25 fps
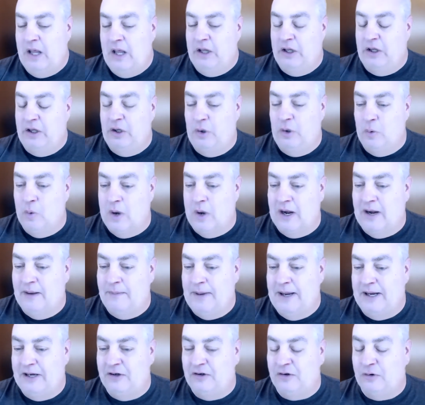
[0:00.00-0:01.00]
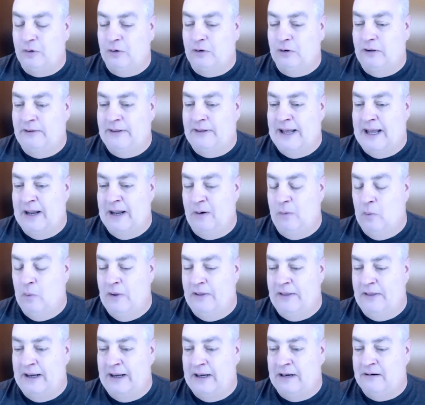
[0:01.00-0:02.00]
you want to make sure that
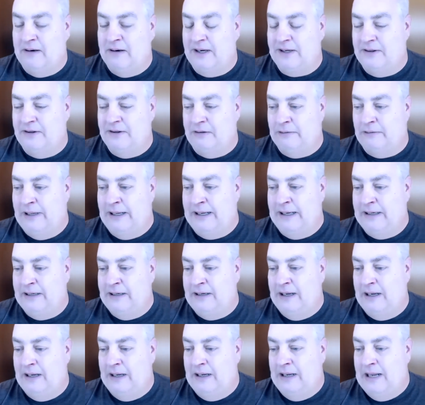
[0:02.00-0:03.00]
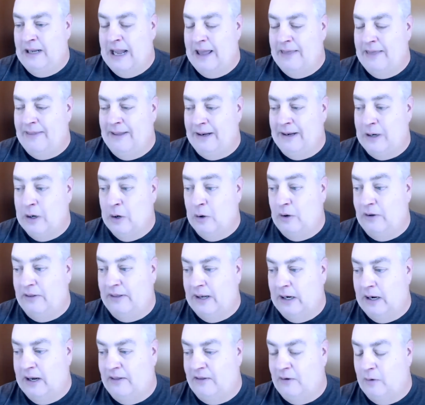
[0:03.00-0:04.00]
when they click the link and they go to
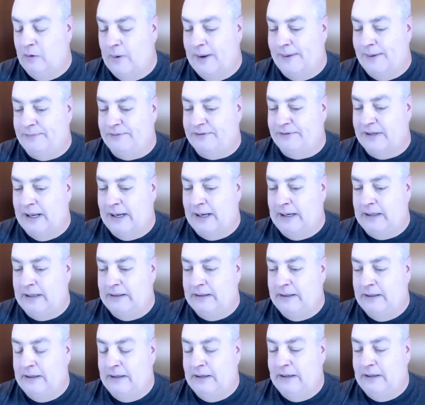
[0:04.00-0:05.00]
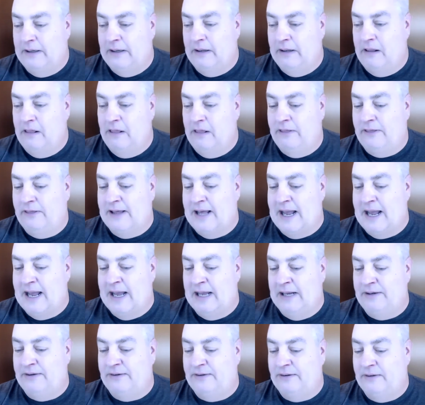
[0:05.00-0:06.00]
that other website,
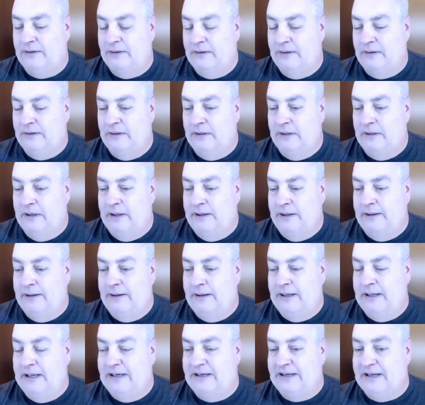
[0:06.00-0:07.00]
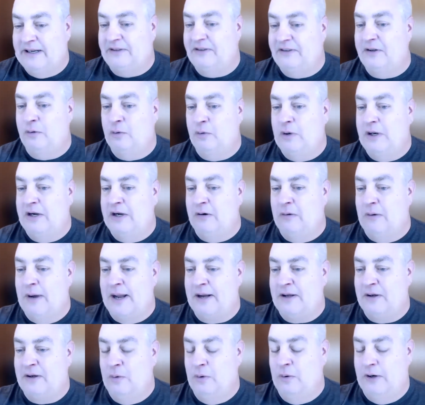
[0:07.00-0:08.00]
that it doesn't
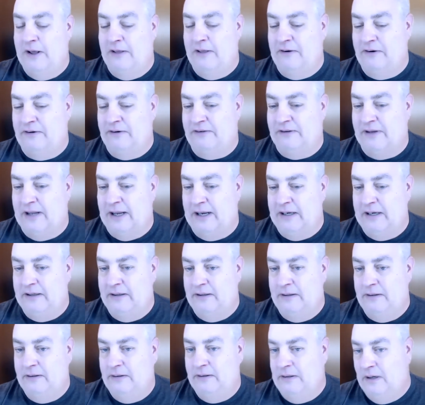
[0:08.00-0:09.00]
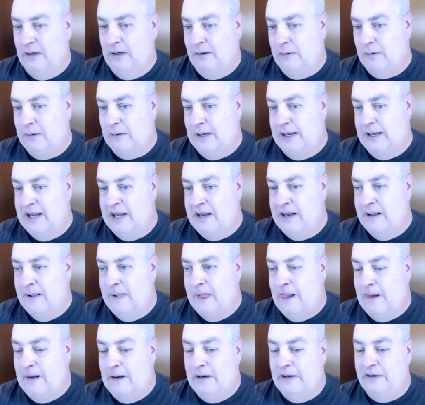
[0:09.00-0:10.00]
redirect to another site. Okay,
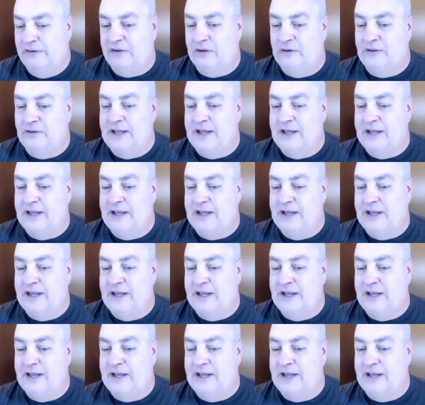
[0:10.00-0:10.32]
so